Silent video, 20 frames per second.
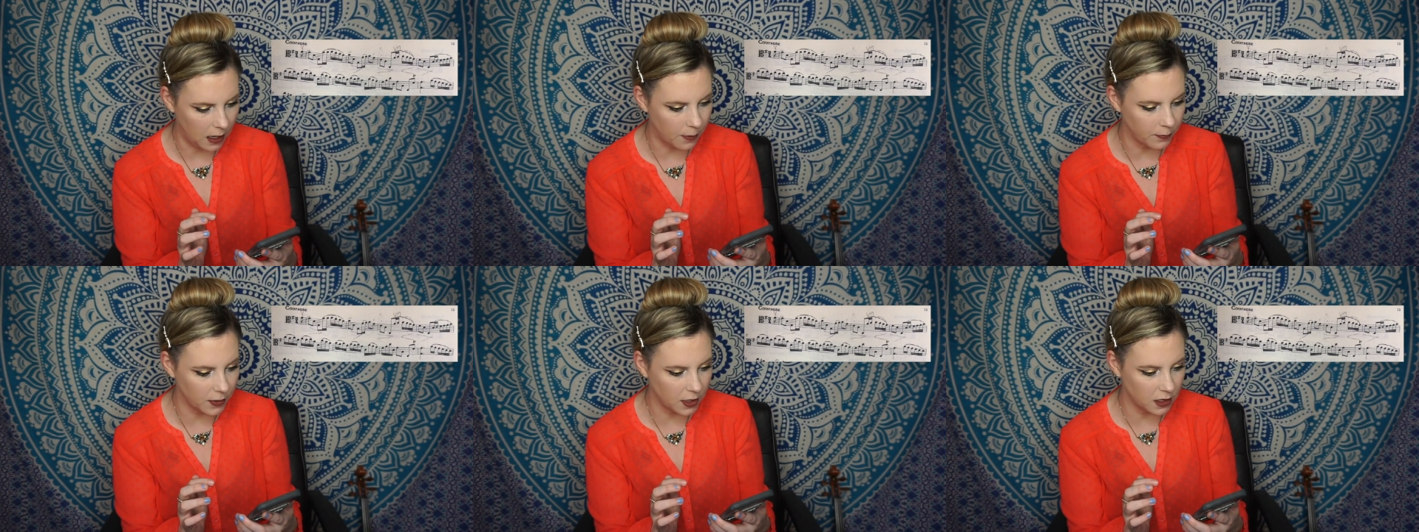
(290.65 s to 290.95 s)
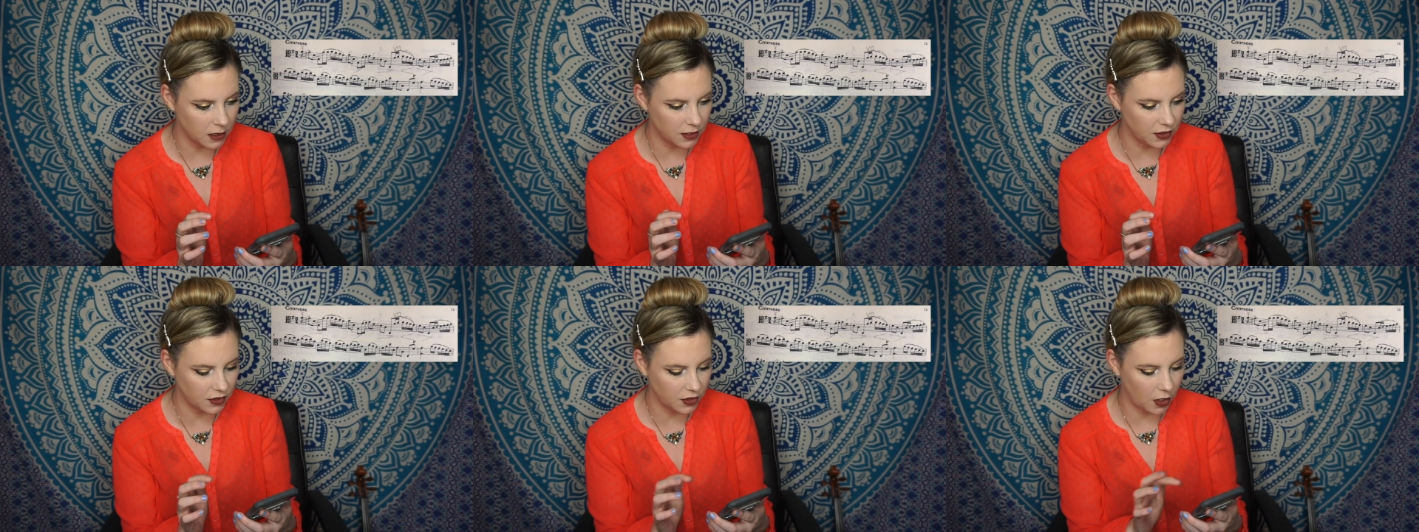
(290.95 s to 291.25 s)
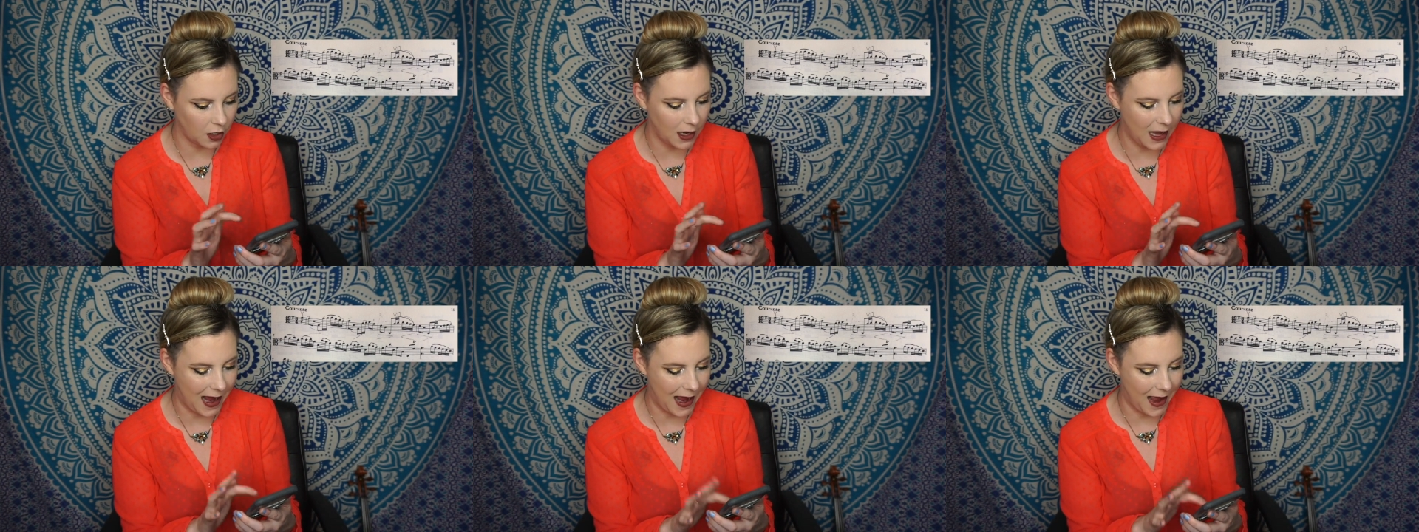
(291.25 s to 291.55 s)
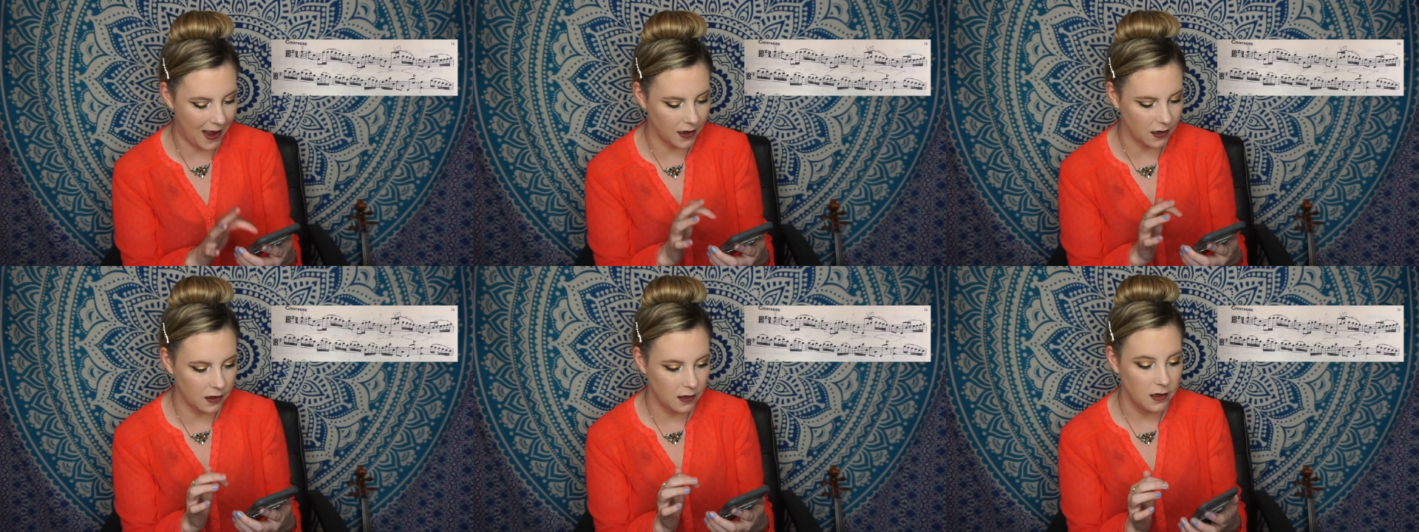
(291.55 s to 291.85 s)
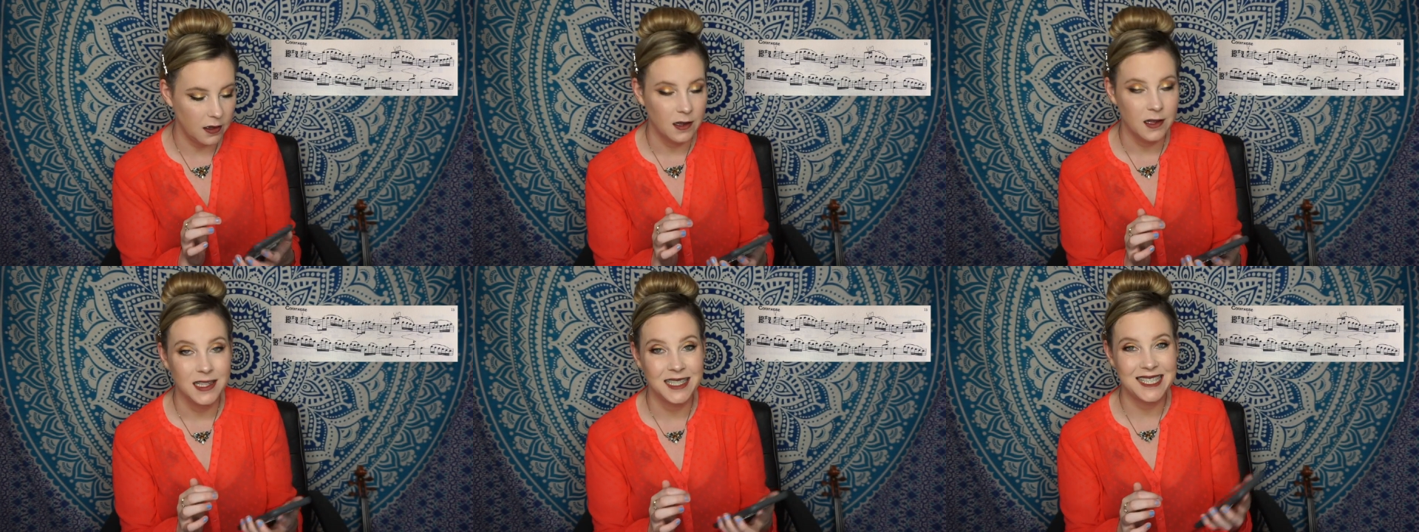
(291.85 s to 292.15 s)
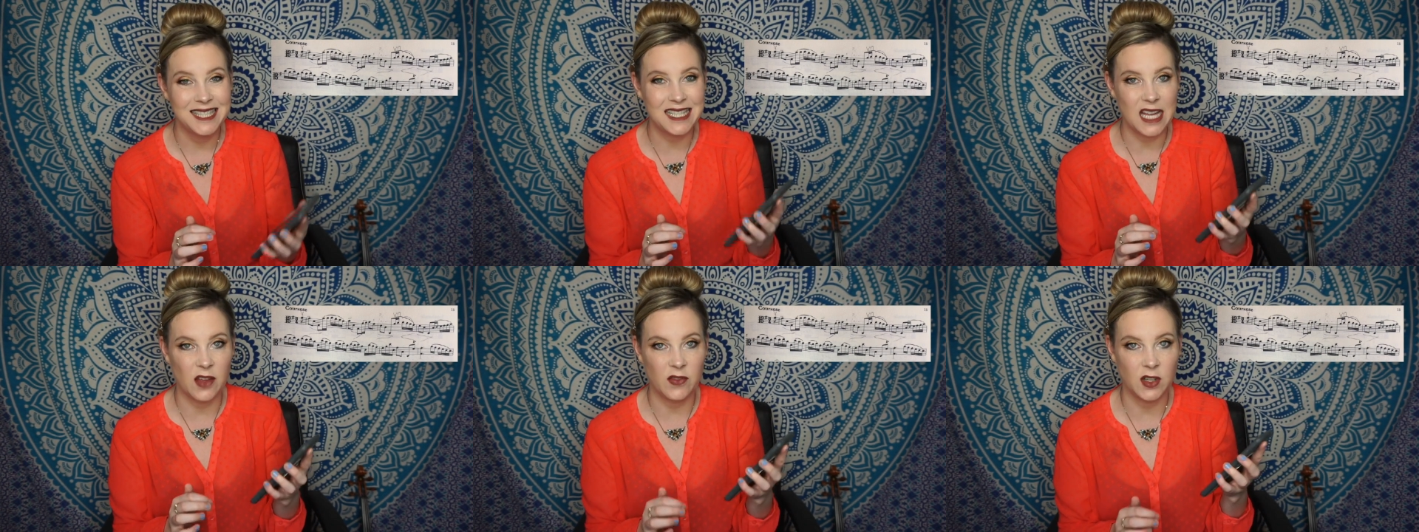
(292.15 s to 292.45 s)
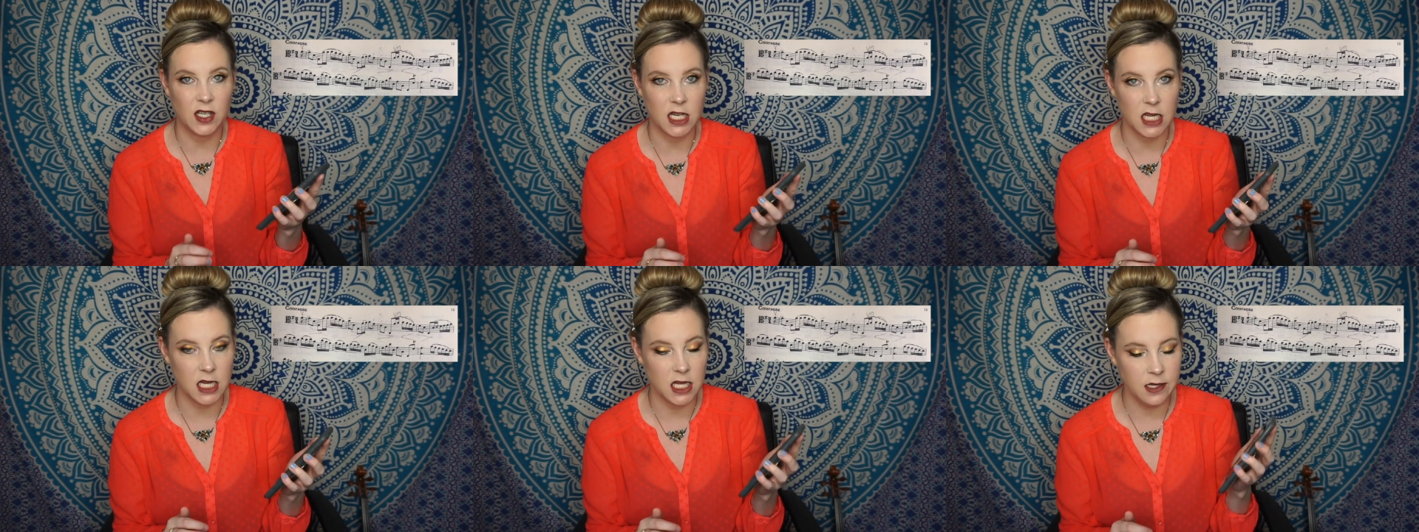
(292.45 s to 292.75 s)
I'm gonna start at
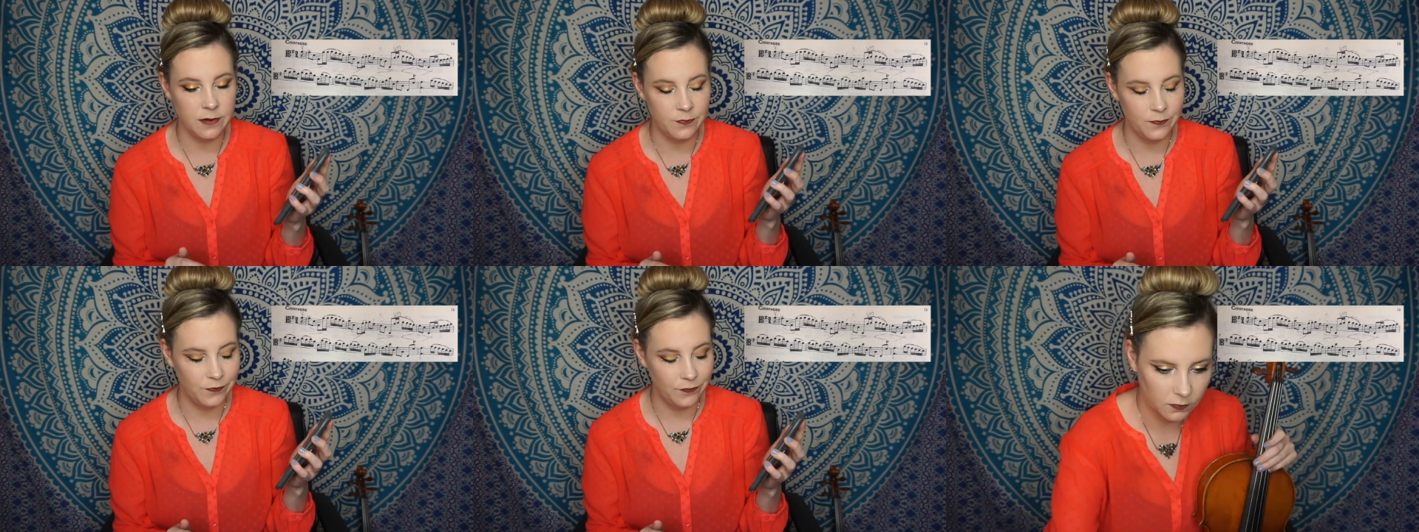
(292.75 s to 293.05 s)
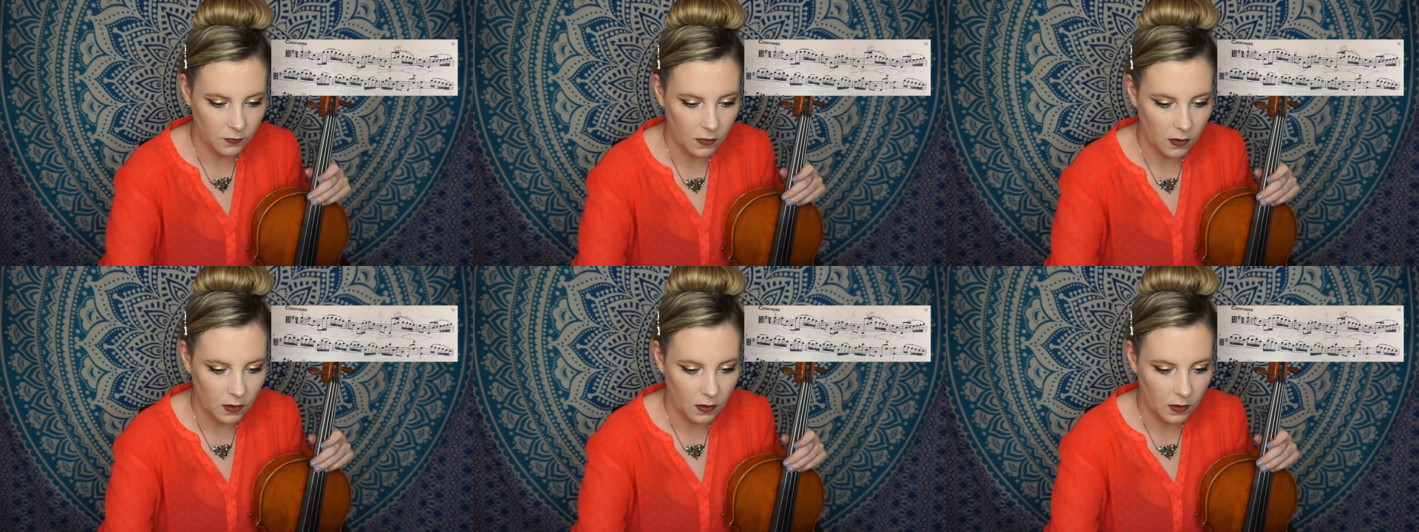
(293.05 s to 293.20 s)
70.